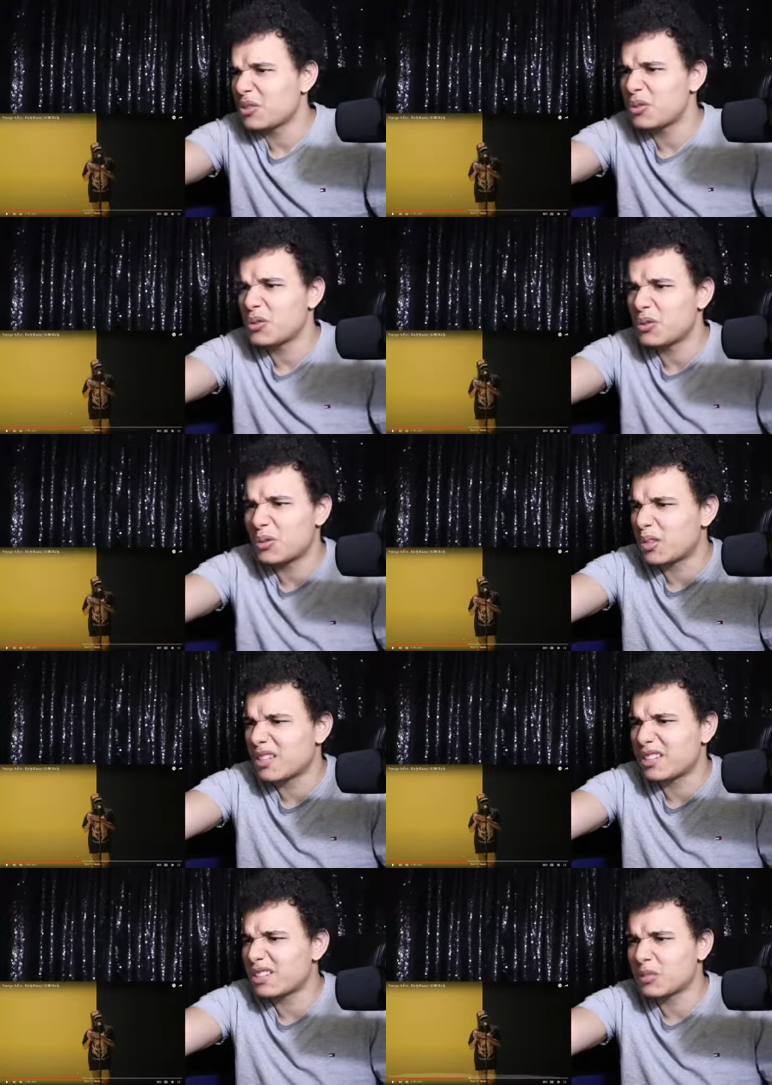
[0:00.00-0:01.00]
Ooh,
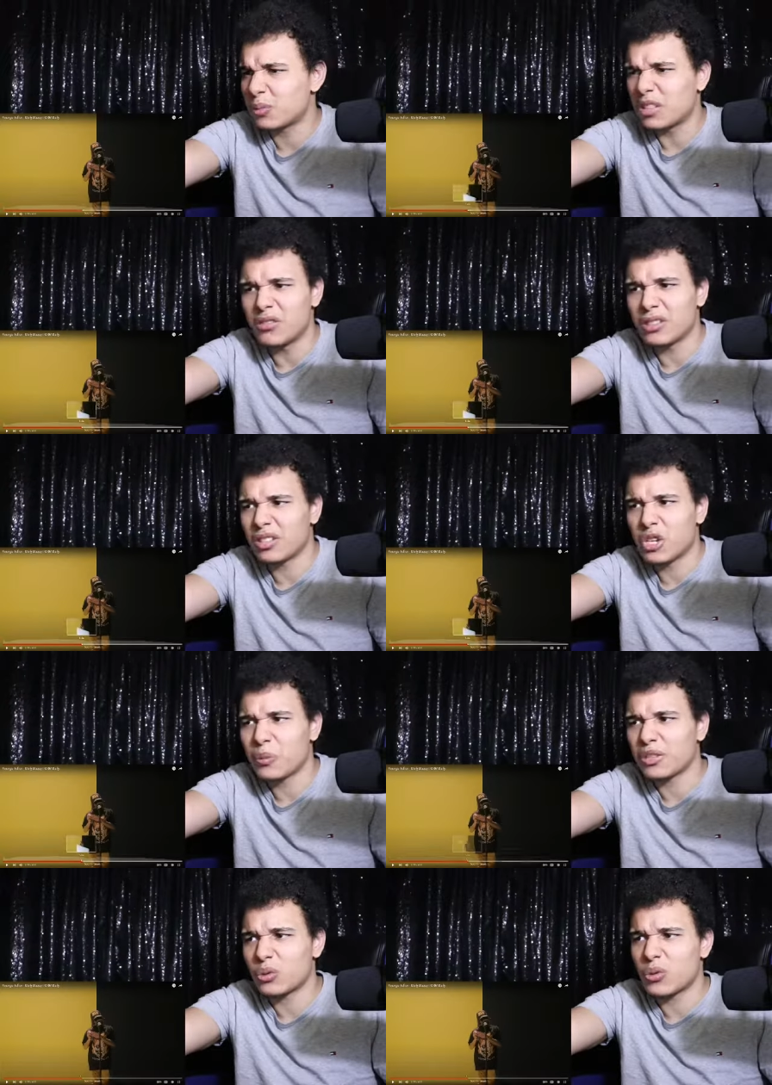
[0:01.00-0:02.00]
even
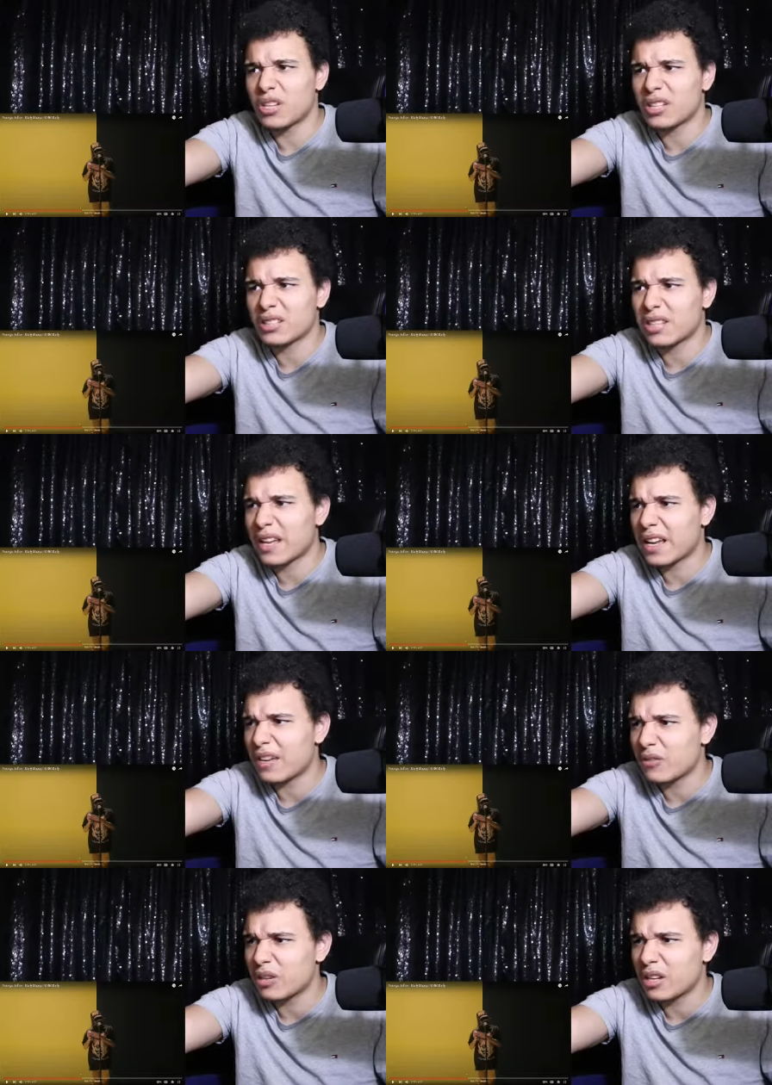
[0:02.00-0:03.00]
coming through this, like
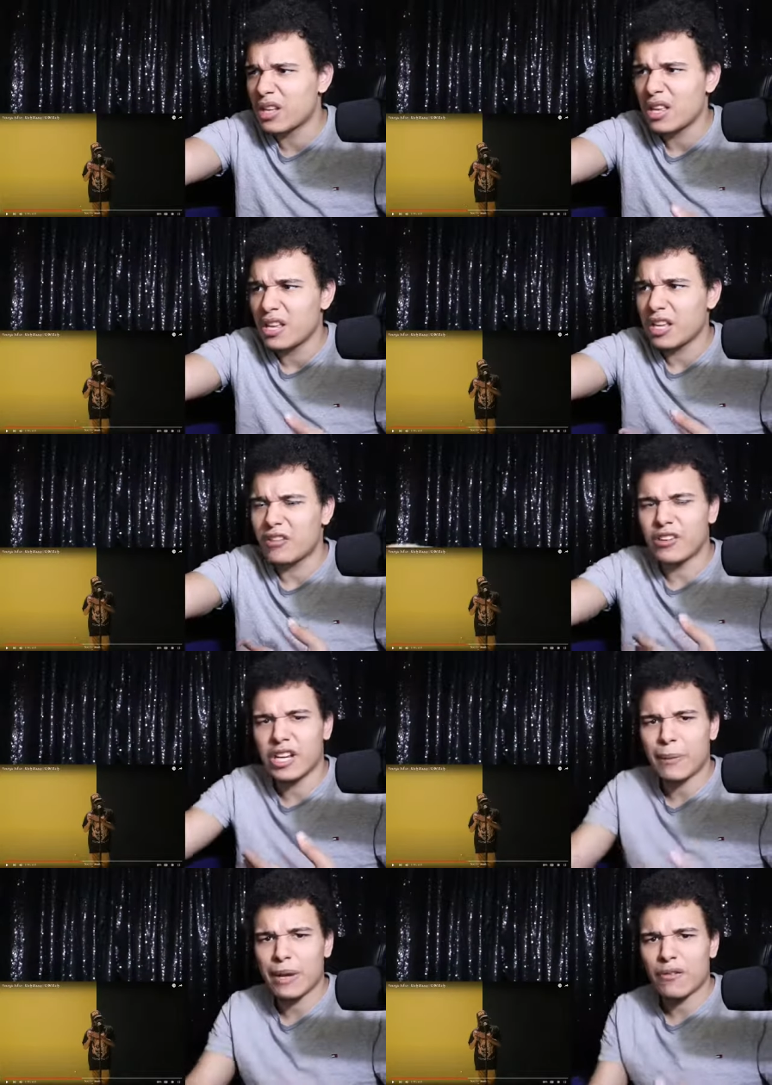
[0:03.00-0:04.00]
even even
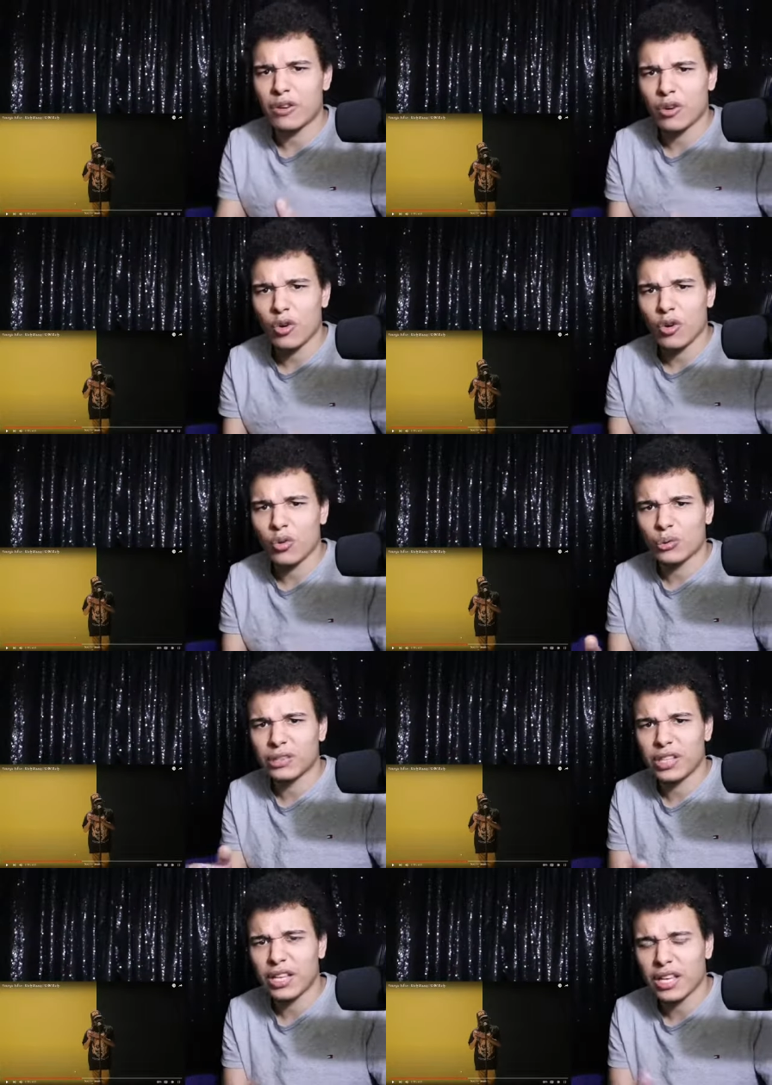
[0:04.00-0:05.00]
him having a whole
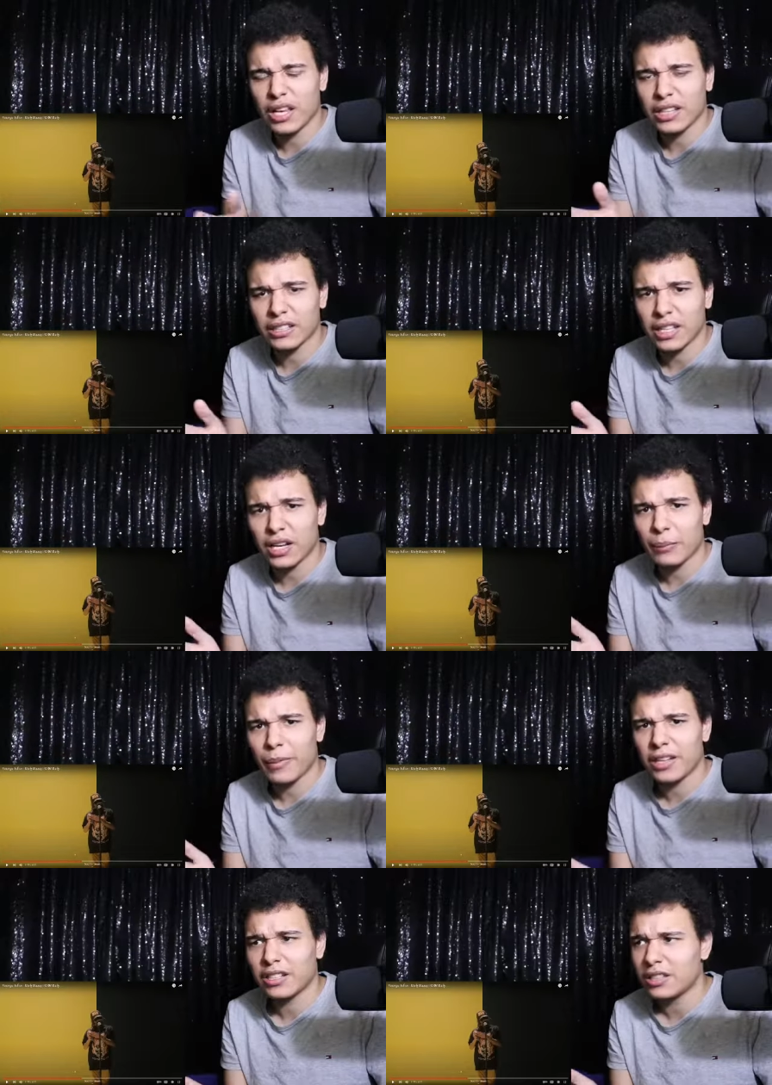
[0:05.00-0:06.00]
thing, like it's like a
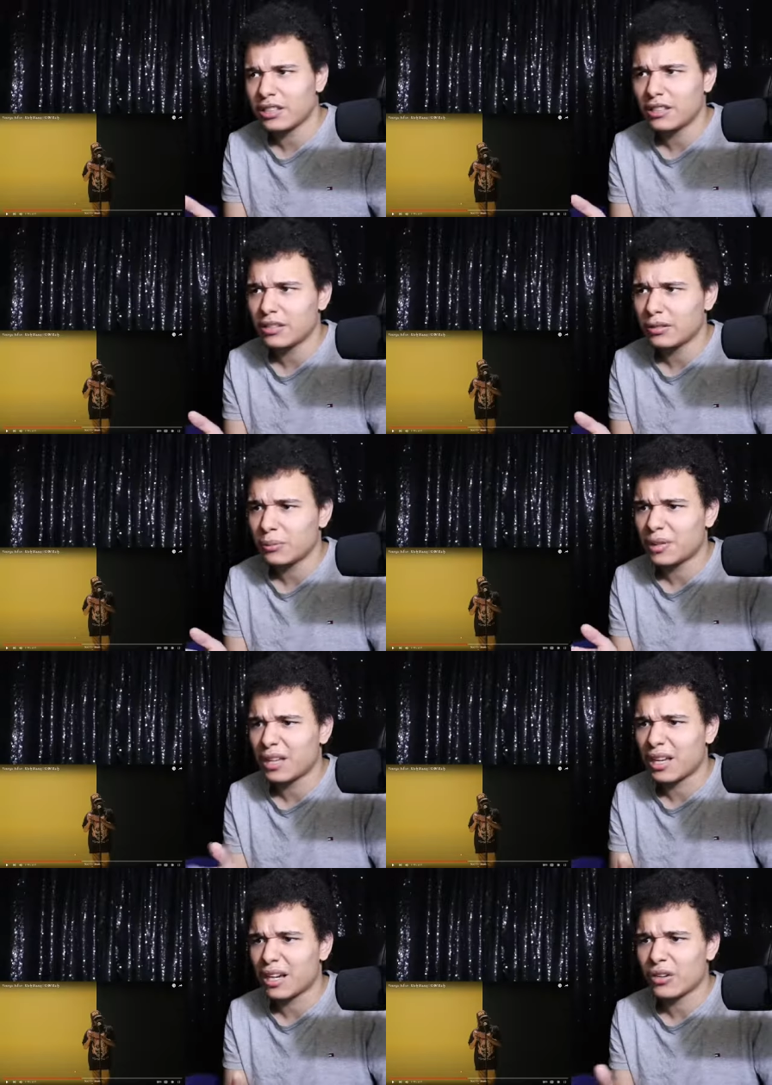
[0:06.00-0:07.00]
melody
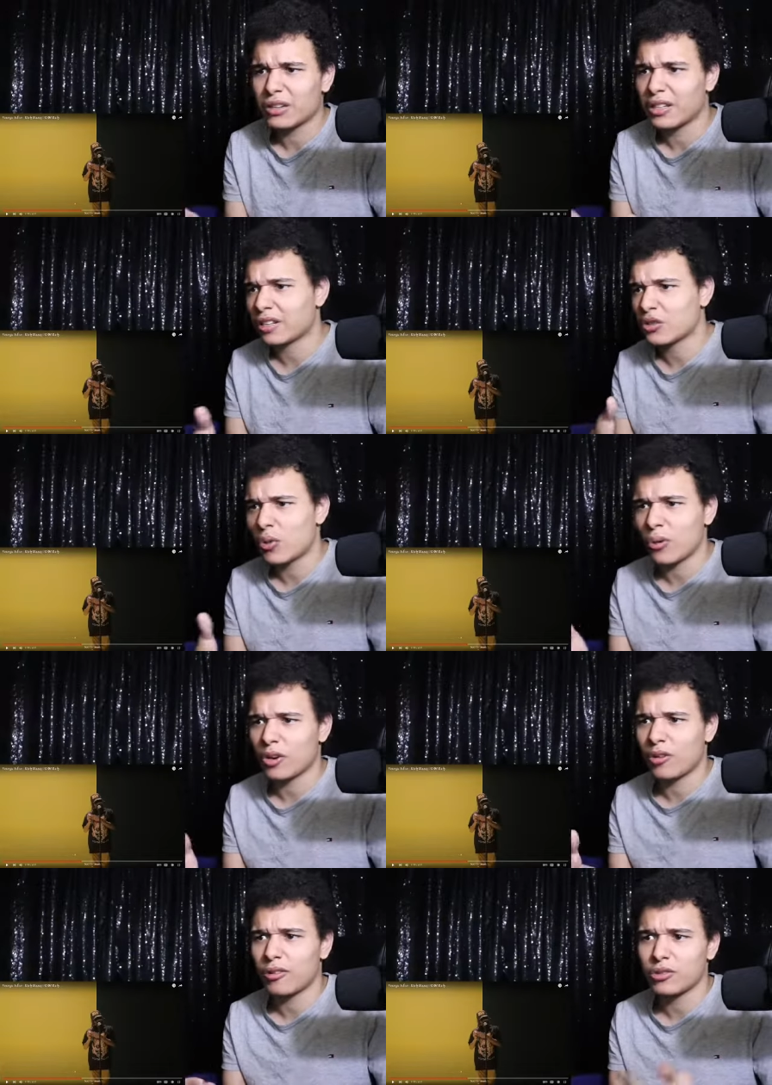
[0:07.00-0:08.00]
behind everything that's
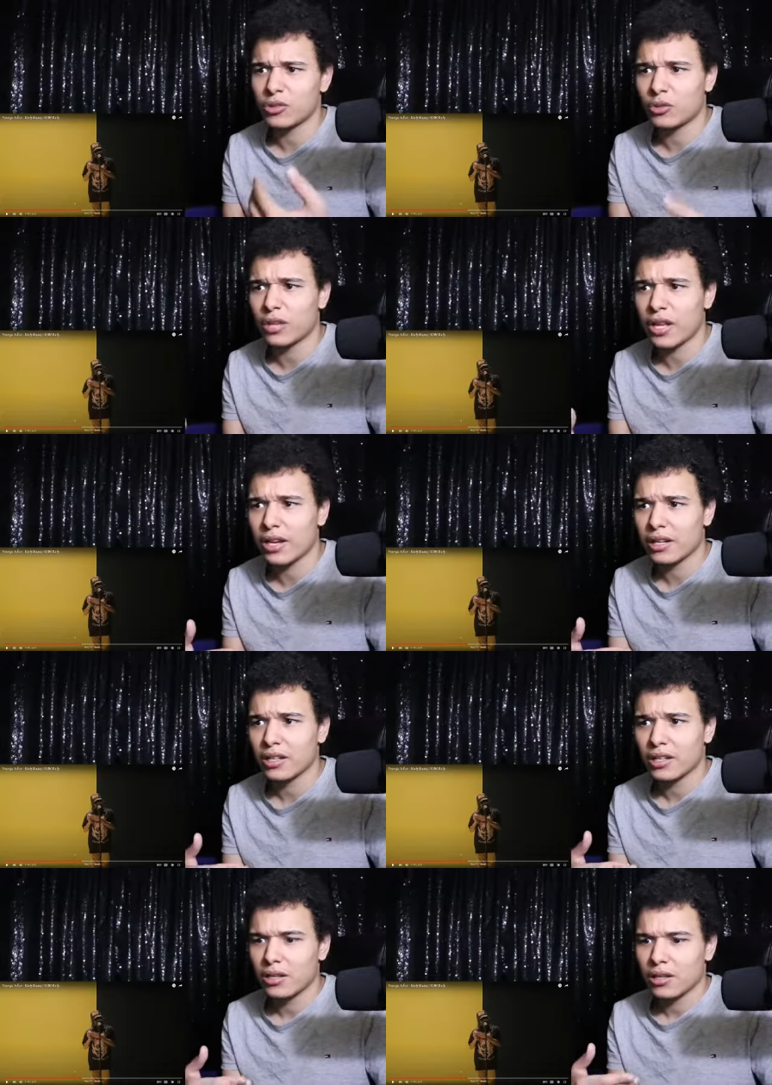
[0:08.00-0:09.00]
going on too. Like
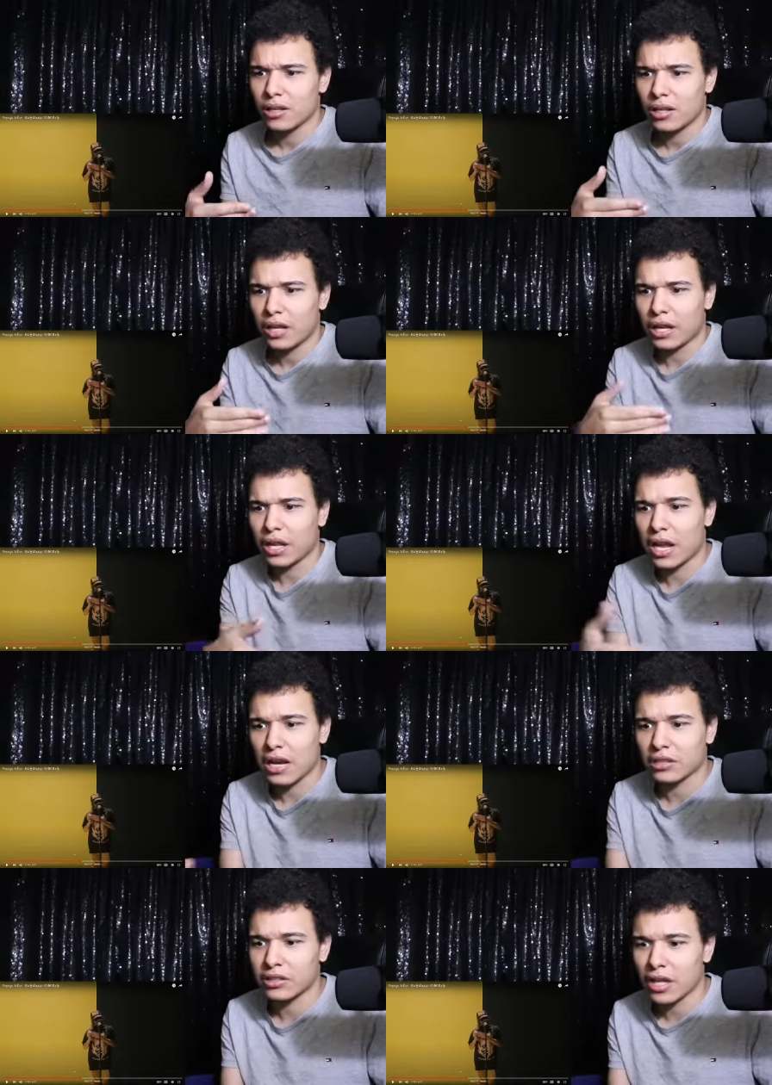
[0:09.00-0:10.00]
like a
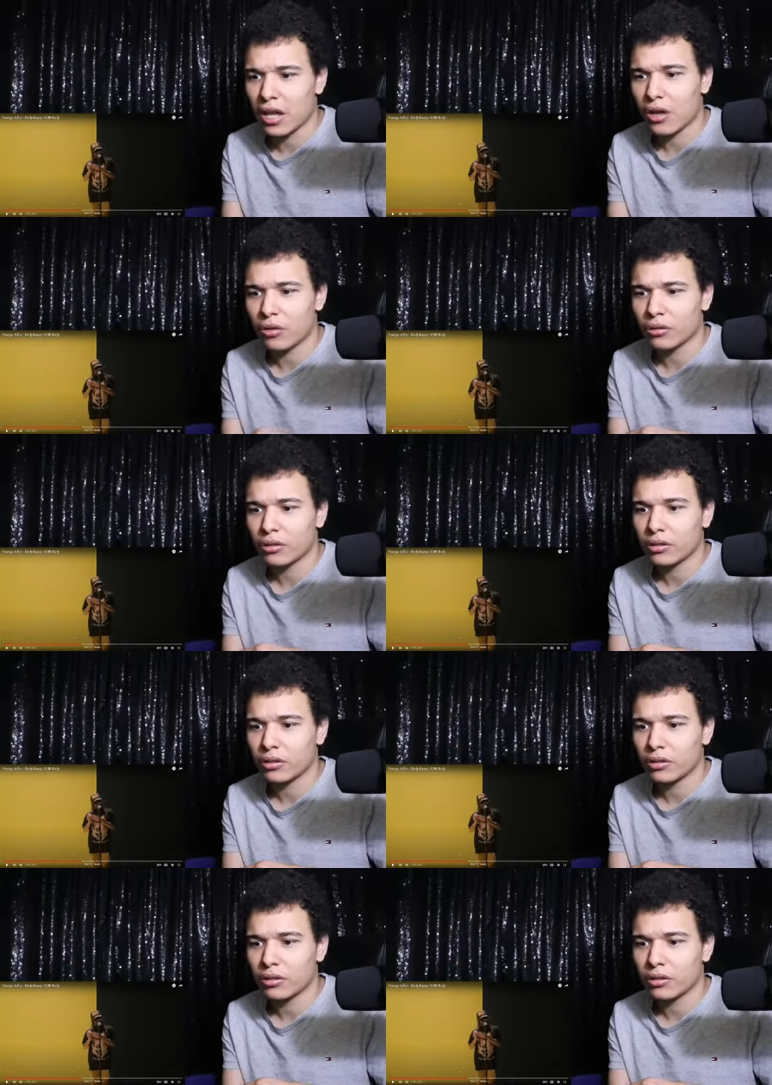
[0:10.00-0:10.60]
lifestyle,